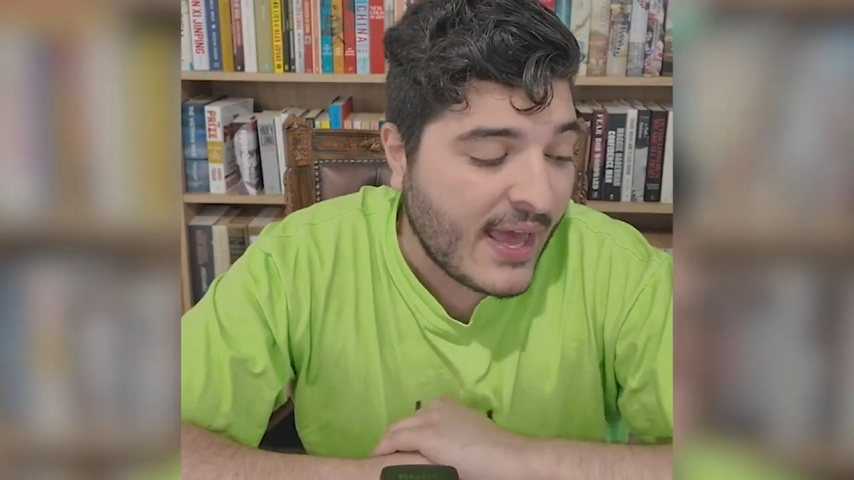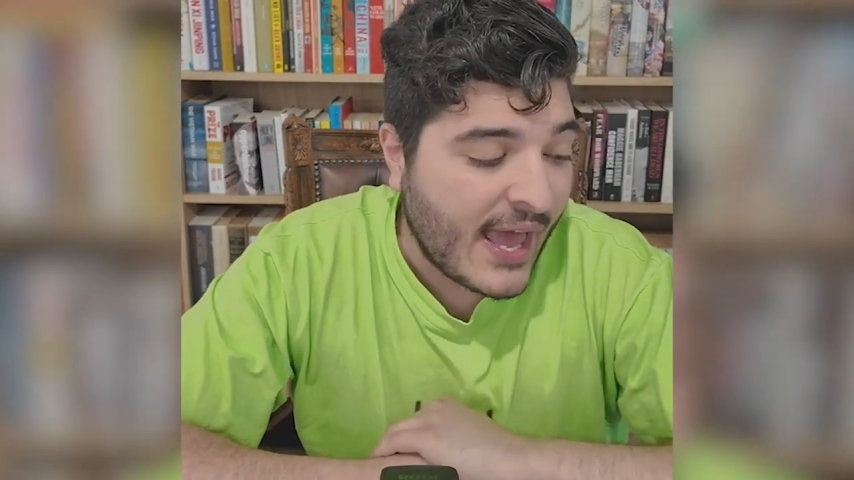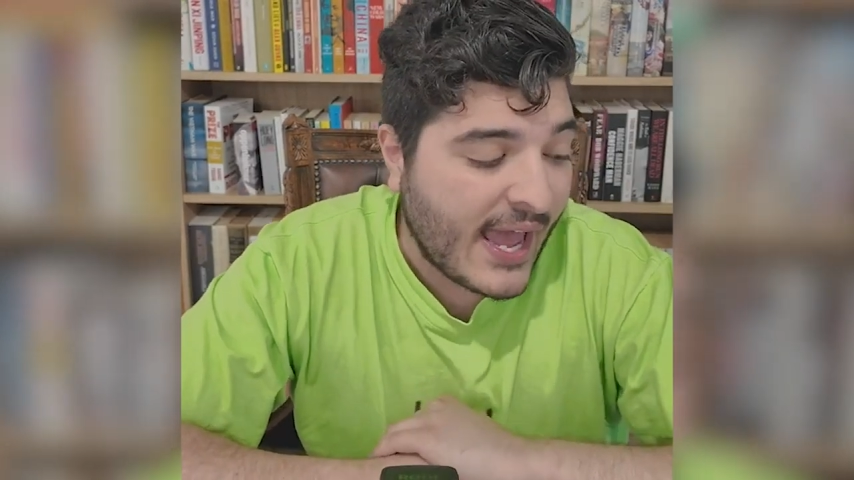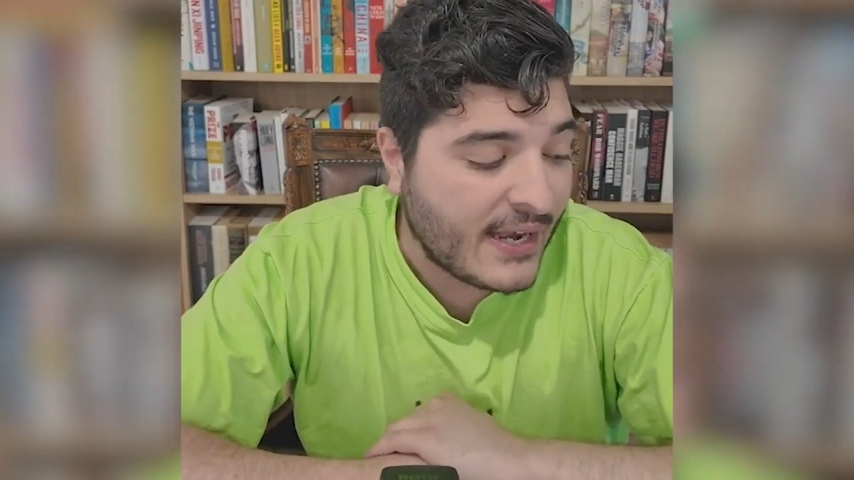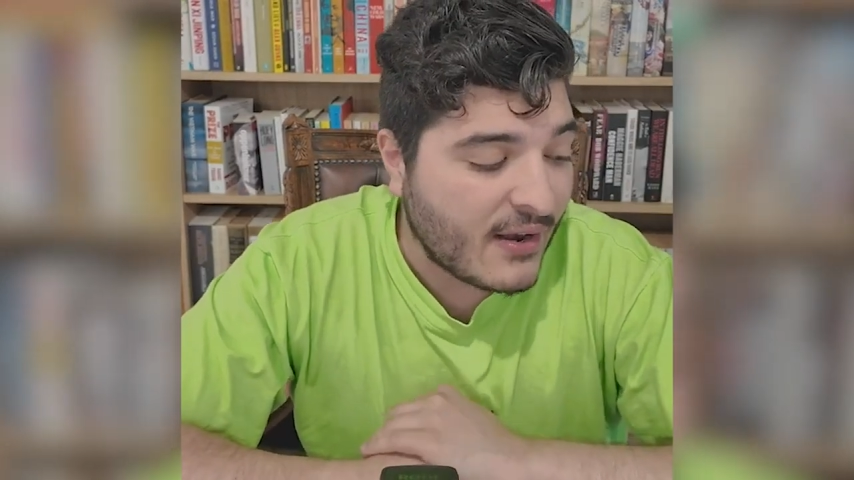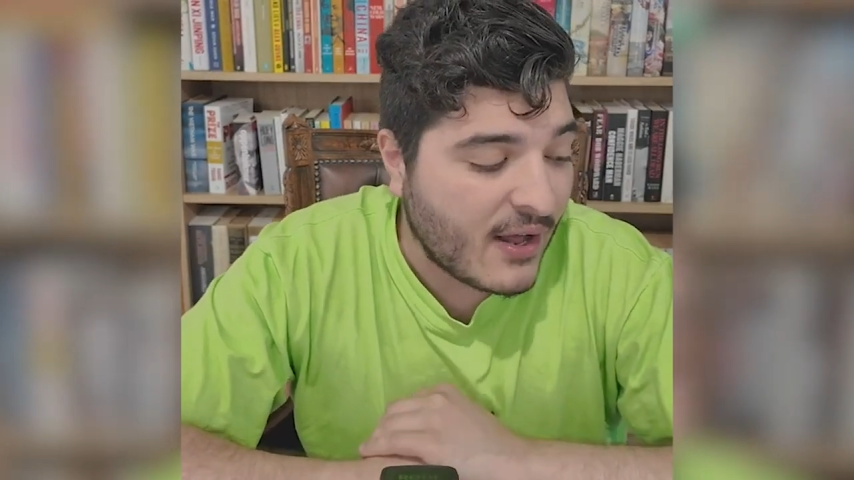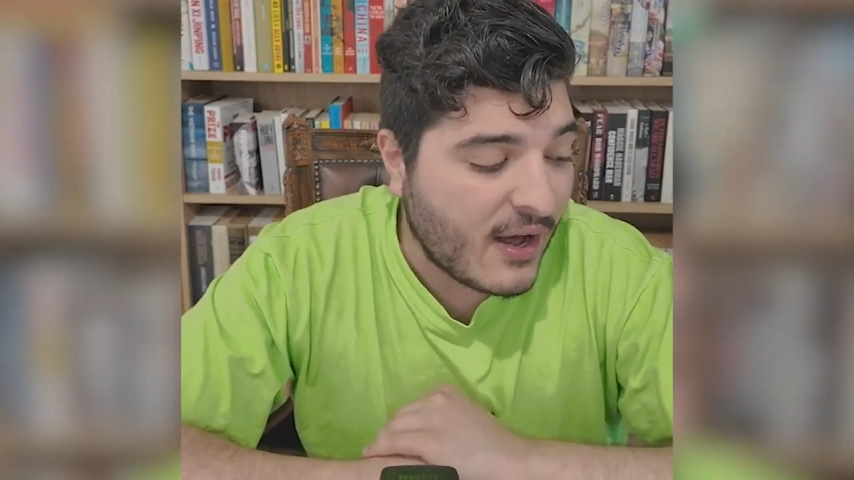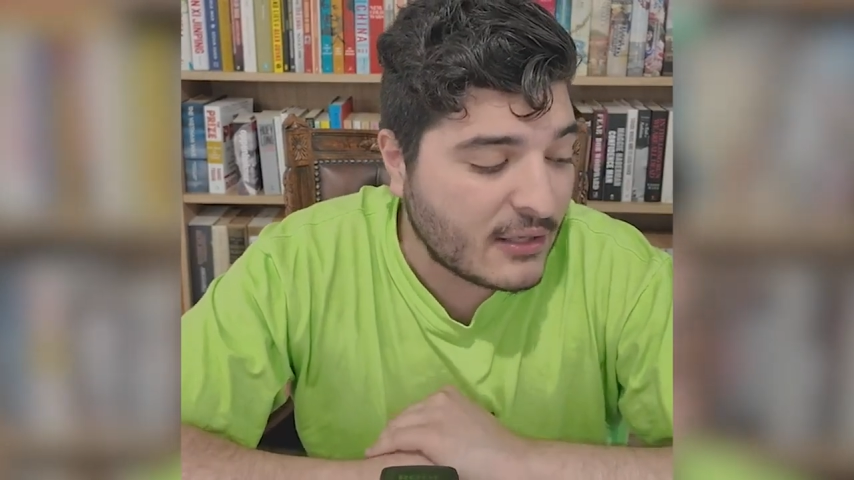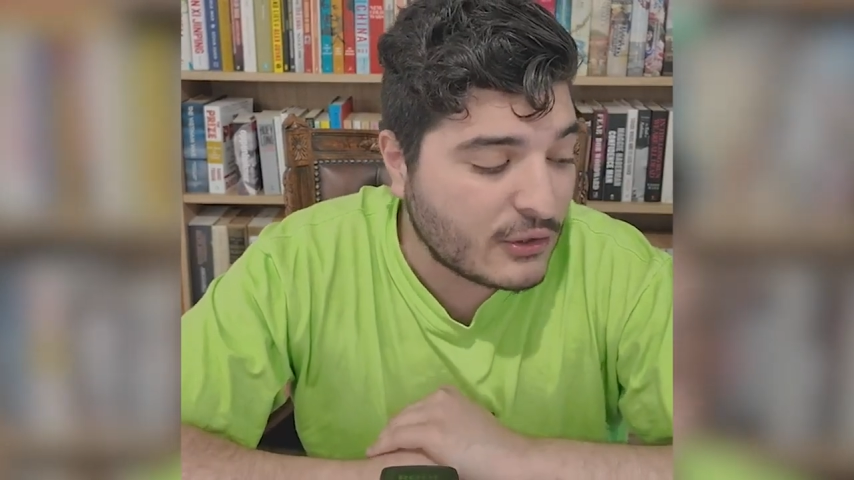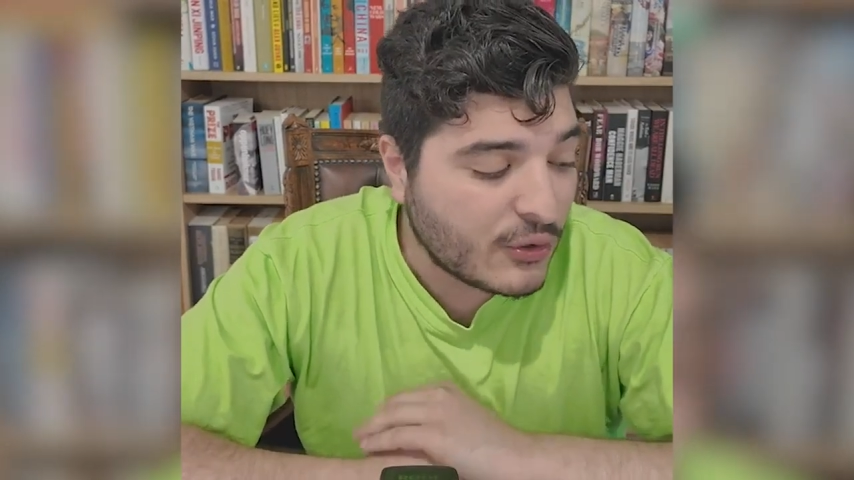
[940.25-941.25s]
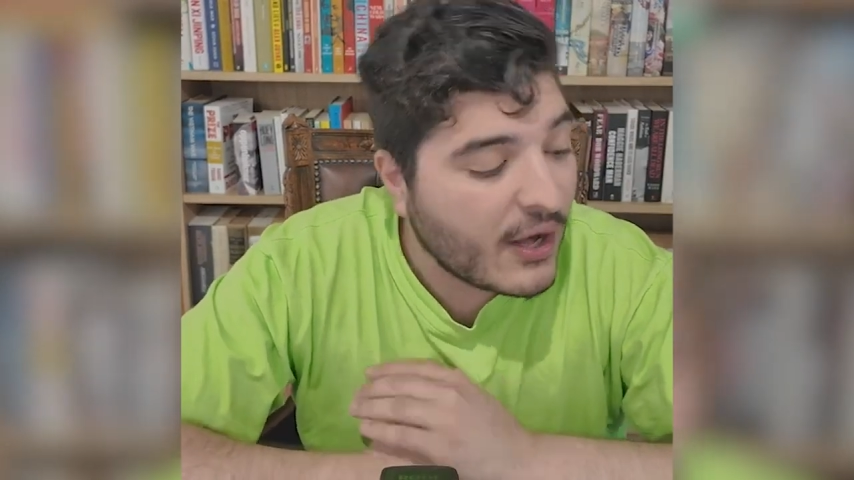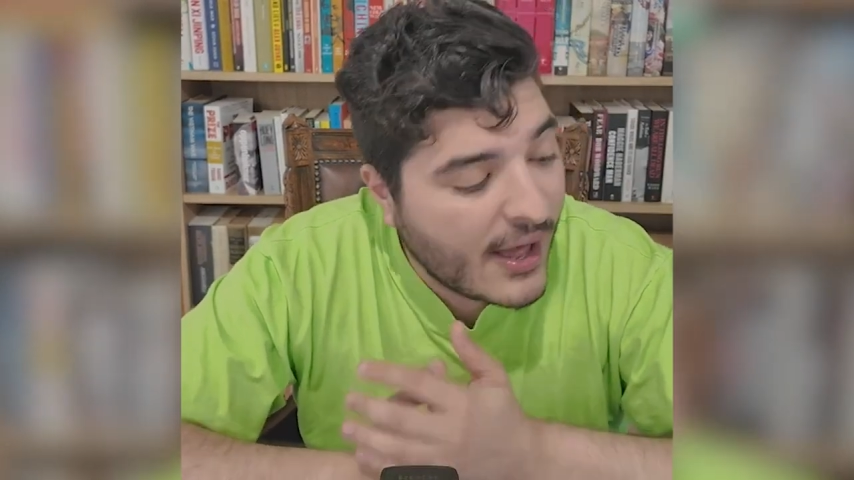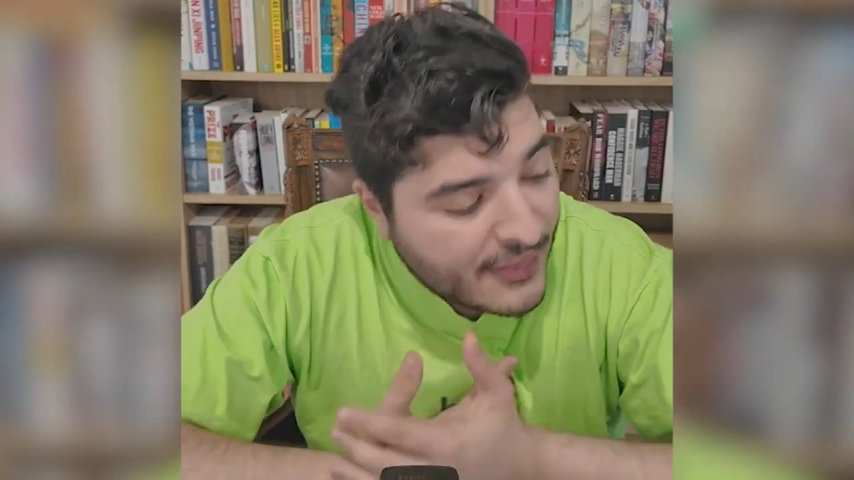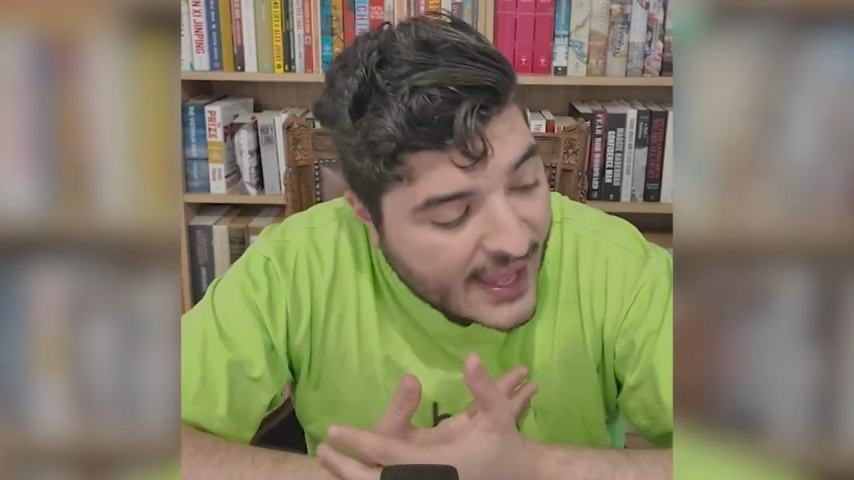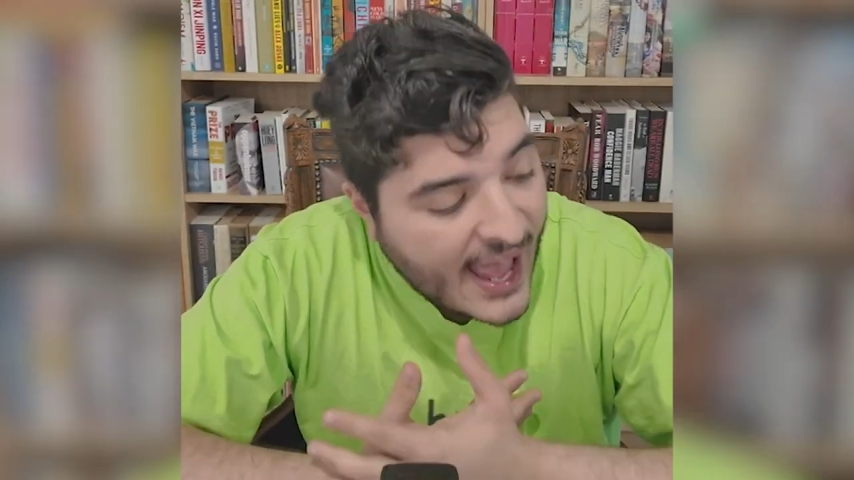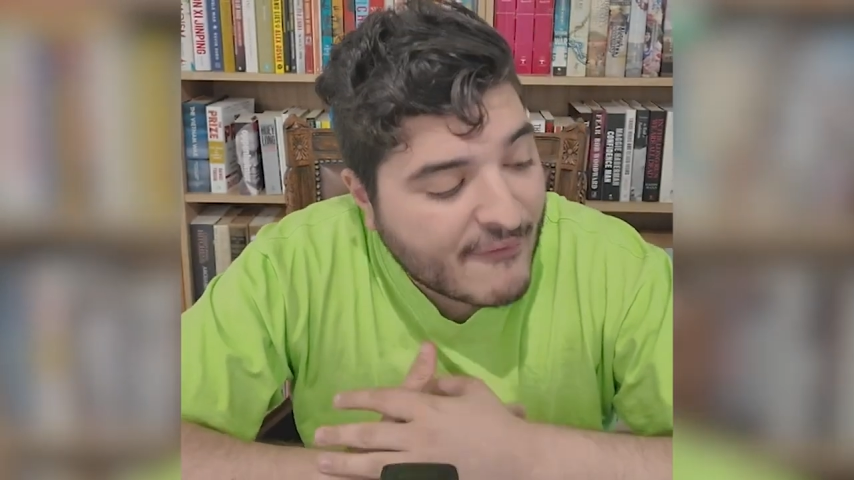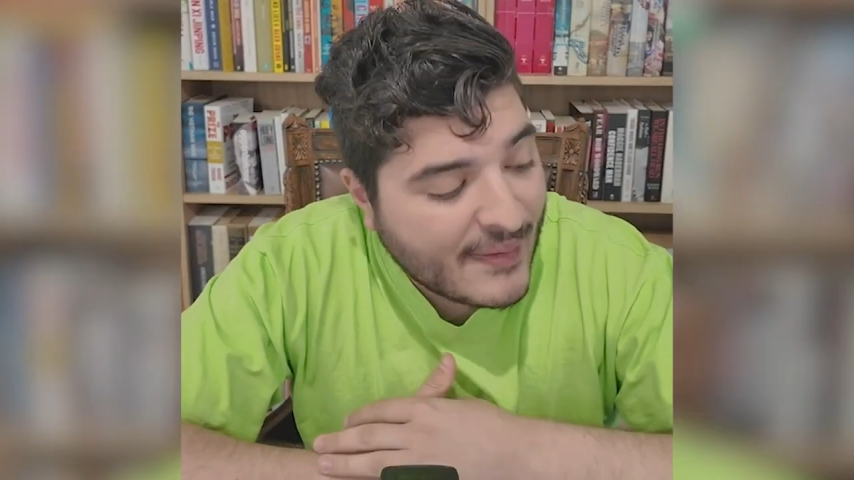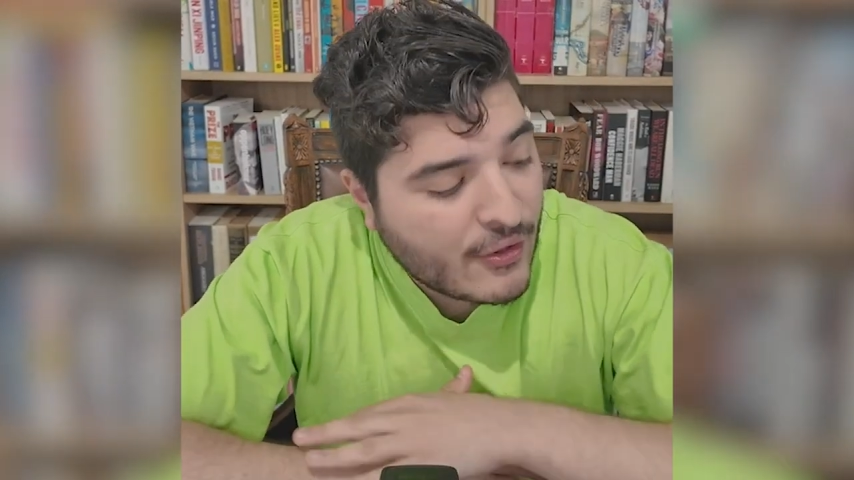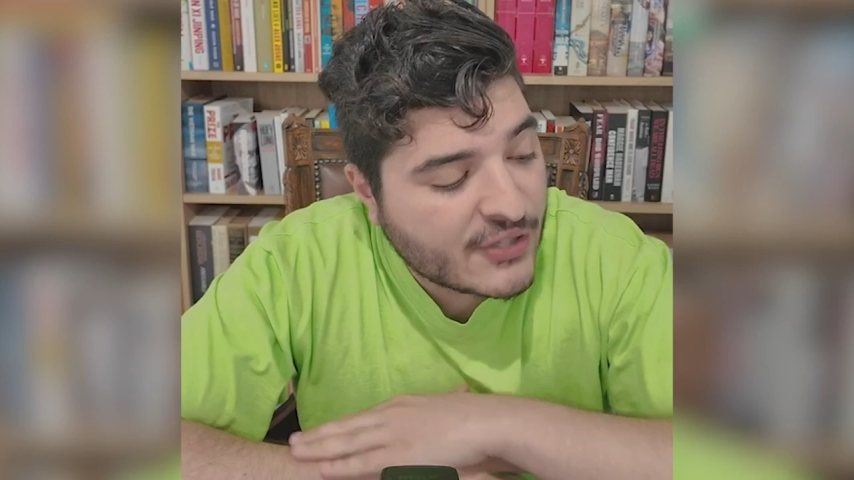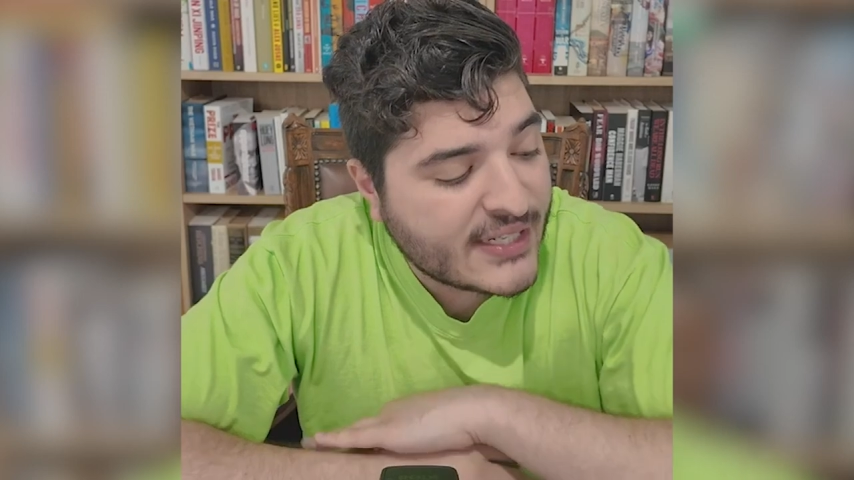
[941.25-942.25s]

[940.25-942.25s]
And look, there have been those